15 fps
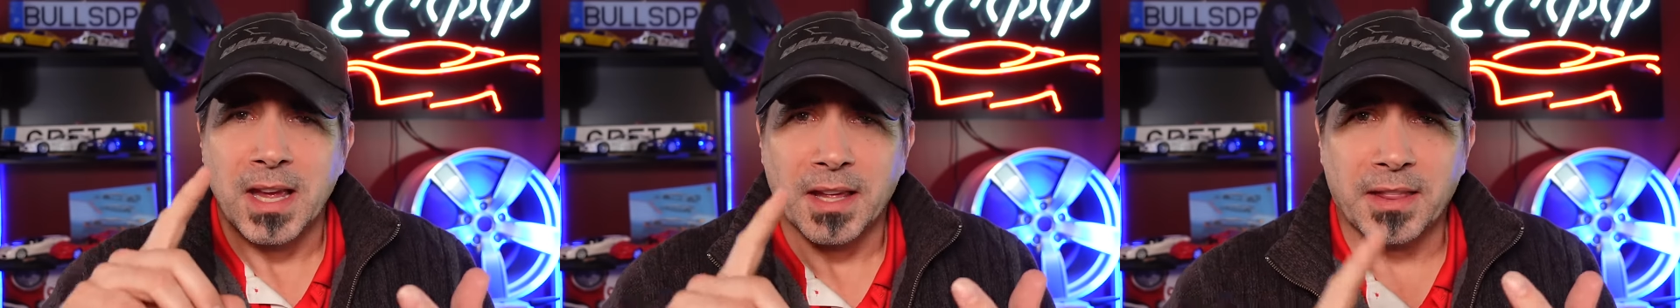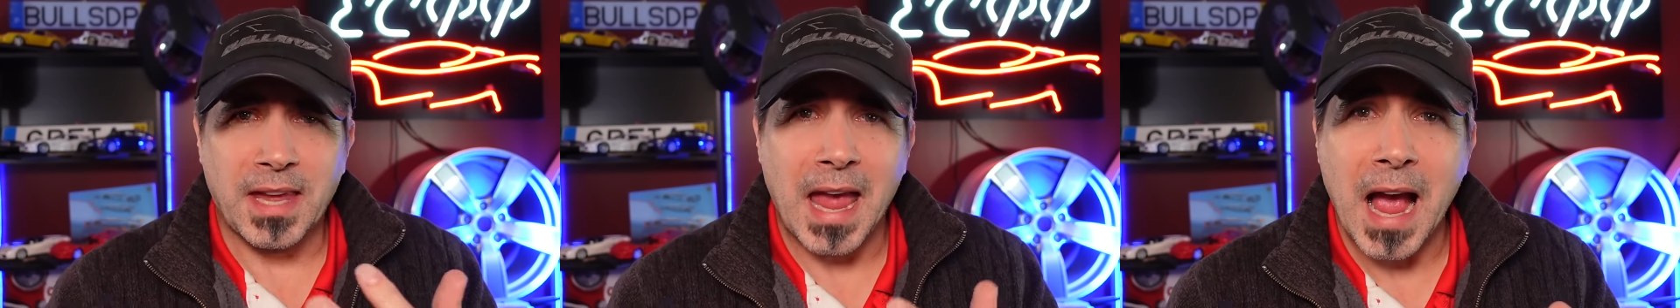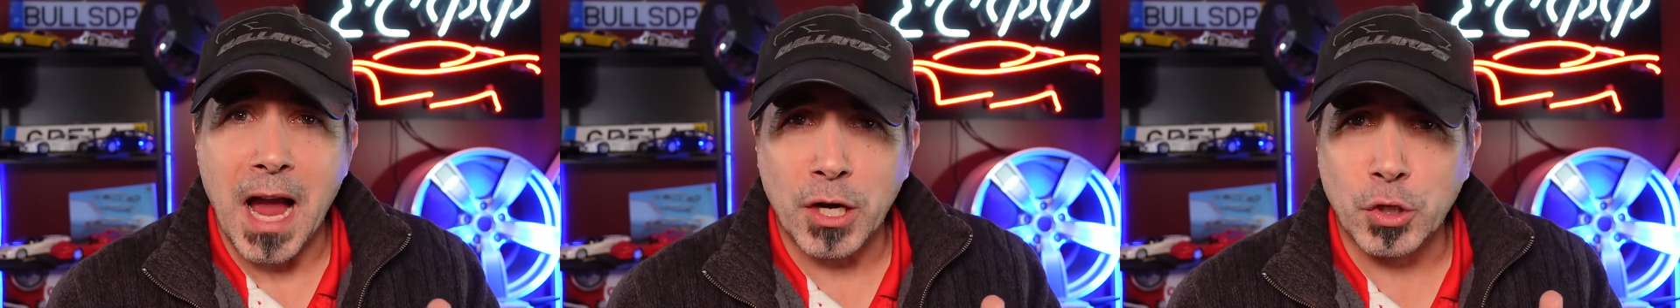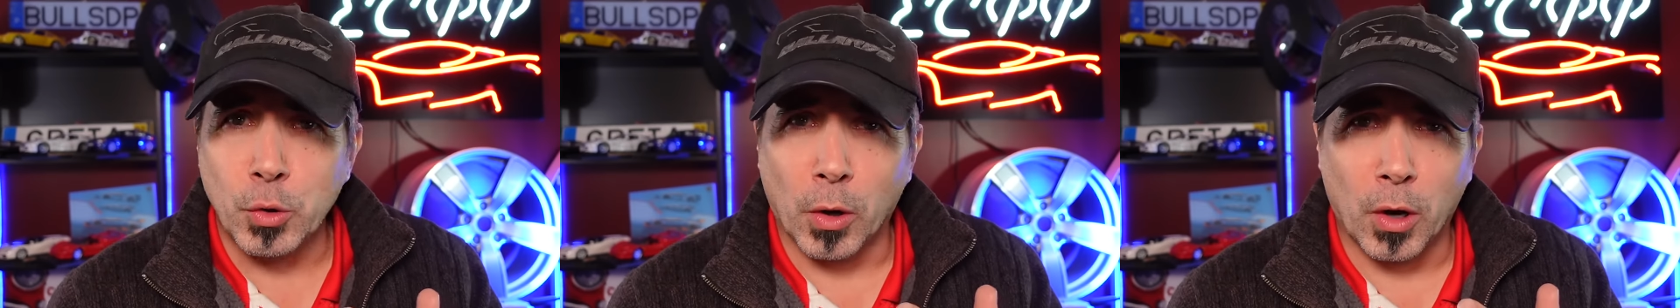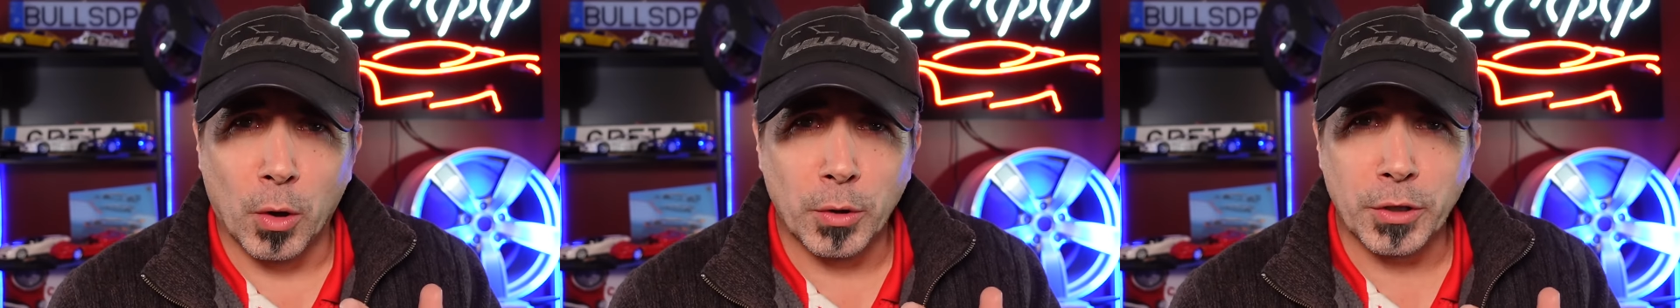the actual
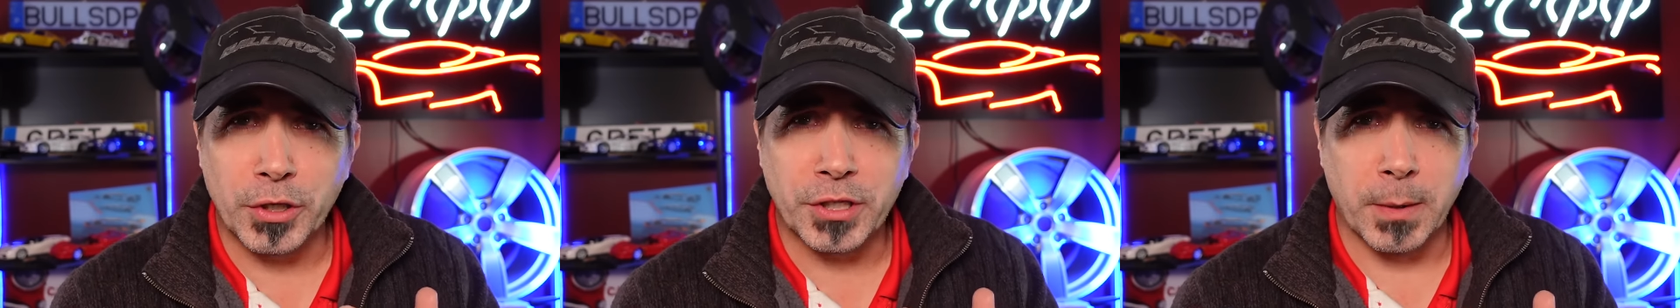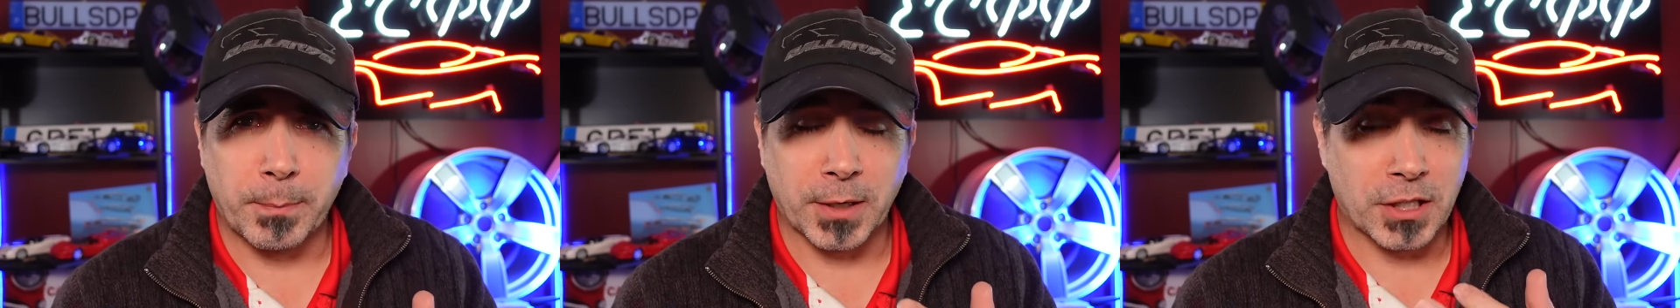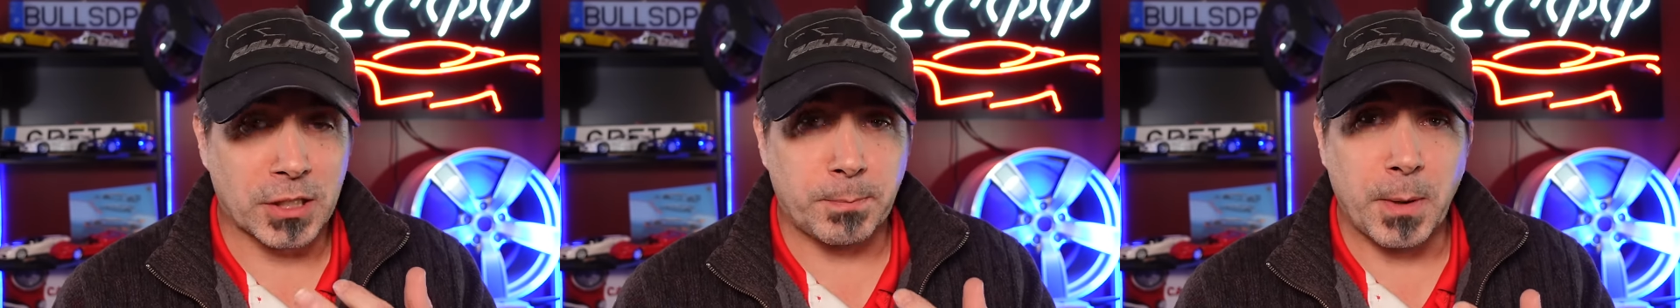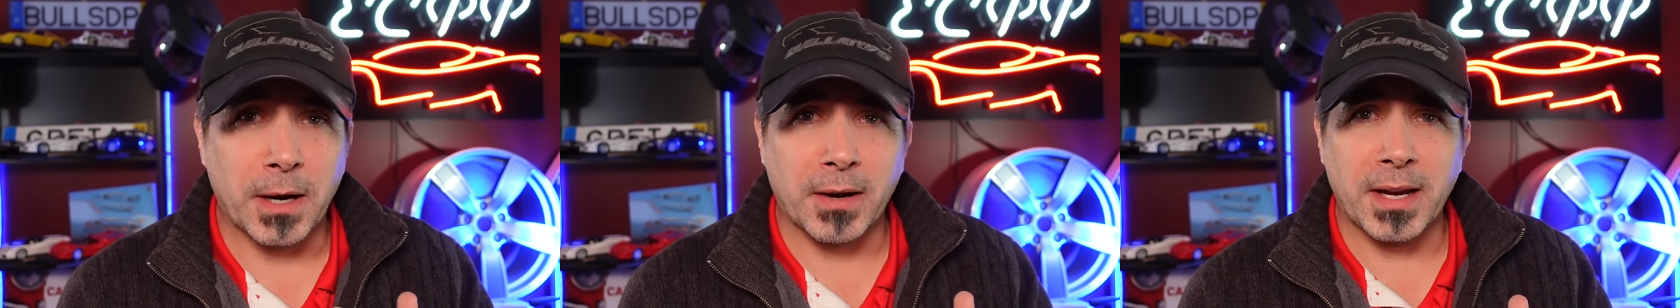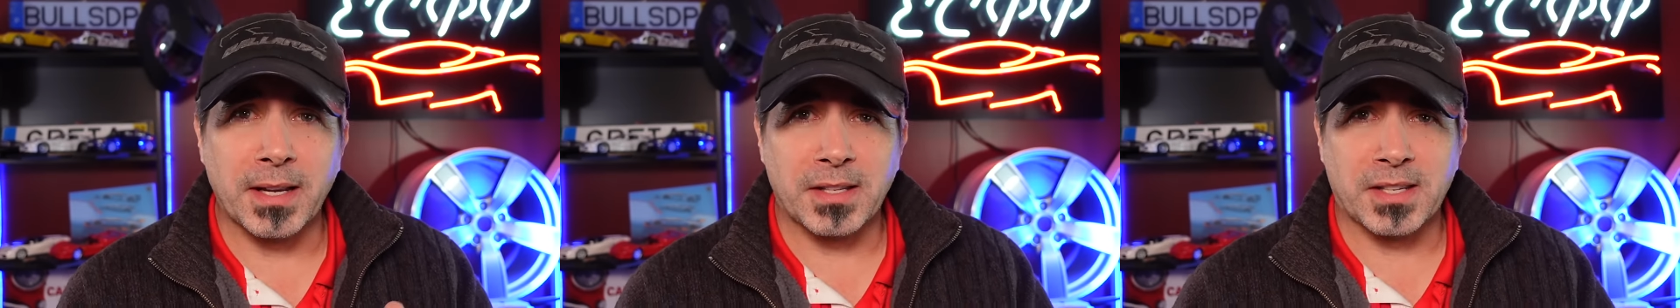ownership
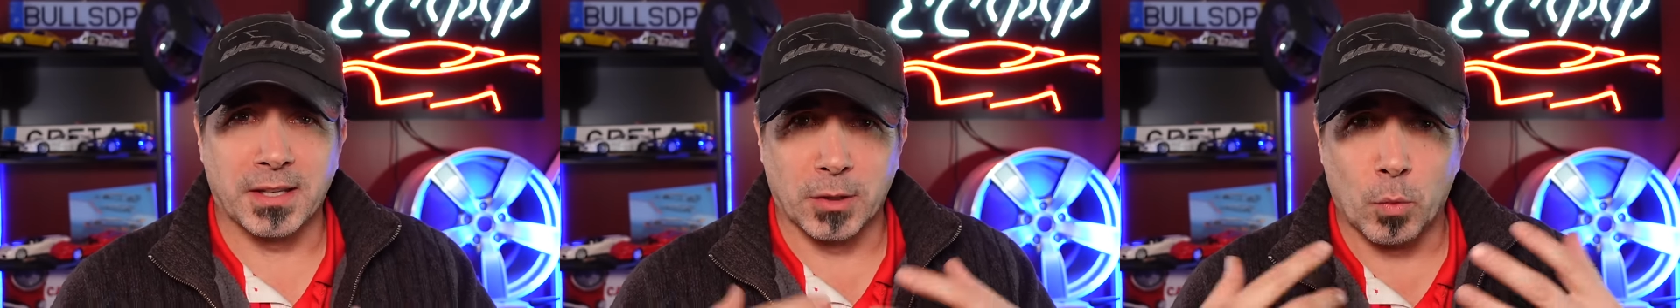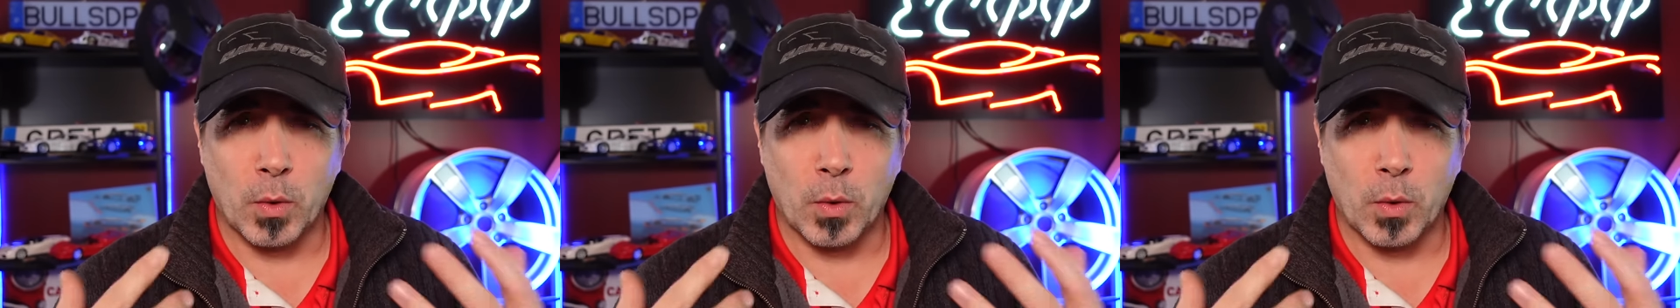experience in the